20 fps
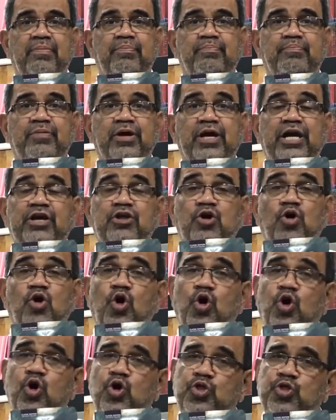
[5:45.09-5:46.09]
May
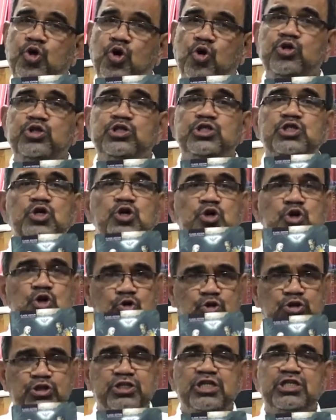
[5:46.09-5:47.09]
all those who
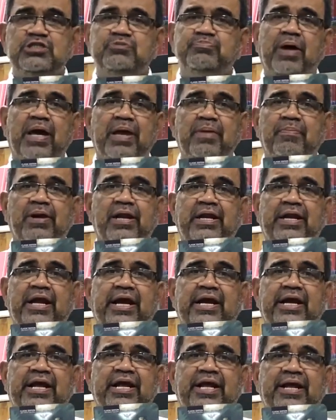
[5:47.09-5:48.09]
use this Bible
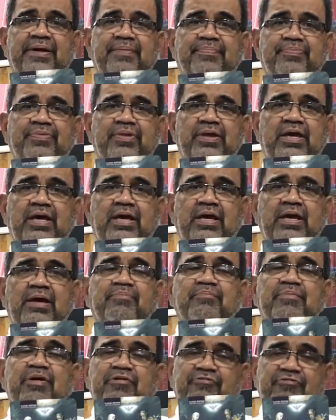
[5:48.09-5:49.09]
diary
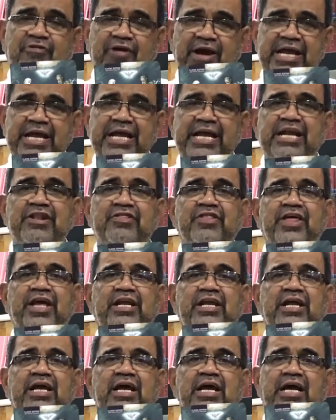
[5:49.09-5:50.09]
may find
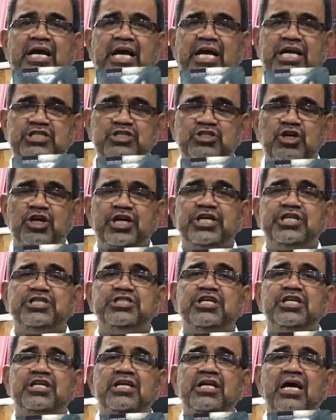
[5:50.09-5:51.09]
that
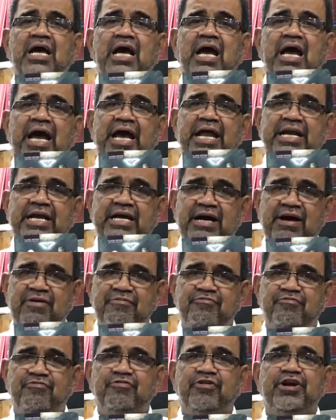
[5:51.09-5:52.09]
consolation and
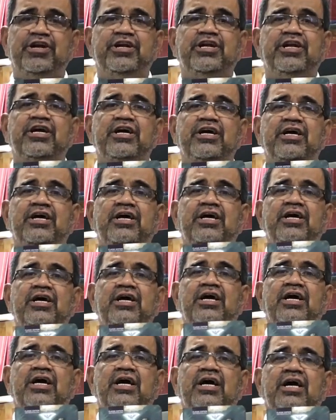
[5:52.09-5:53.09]
comfort
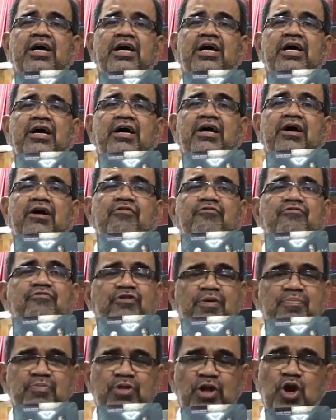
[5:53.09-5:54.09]

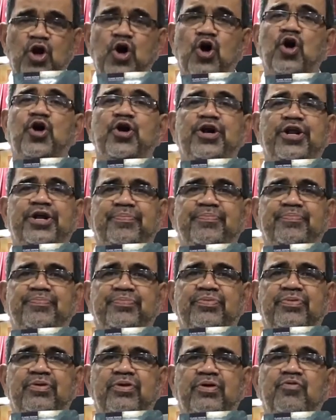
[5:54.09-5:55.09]
from the Lord,
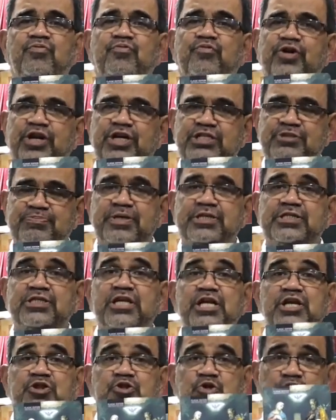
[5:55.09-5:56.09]
very
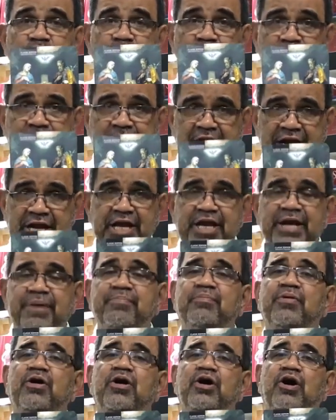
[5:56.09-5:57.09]
especially through the
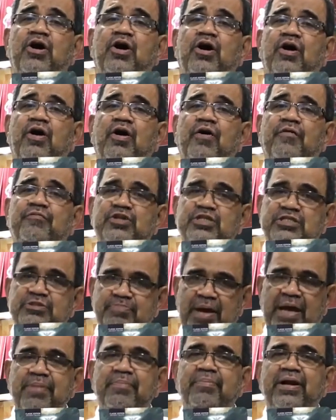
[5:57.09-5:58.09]
medium of this
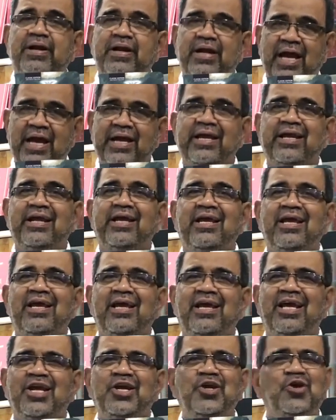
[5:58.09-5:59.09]
Bible diary
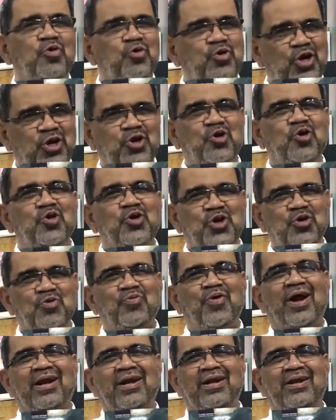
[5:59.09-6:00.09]

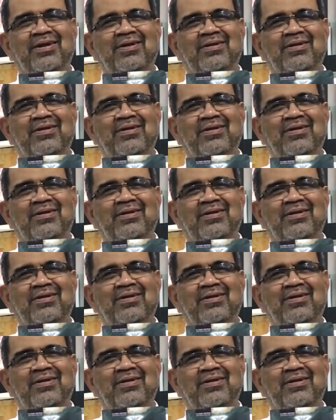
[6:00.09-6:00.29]
2021.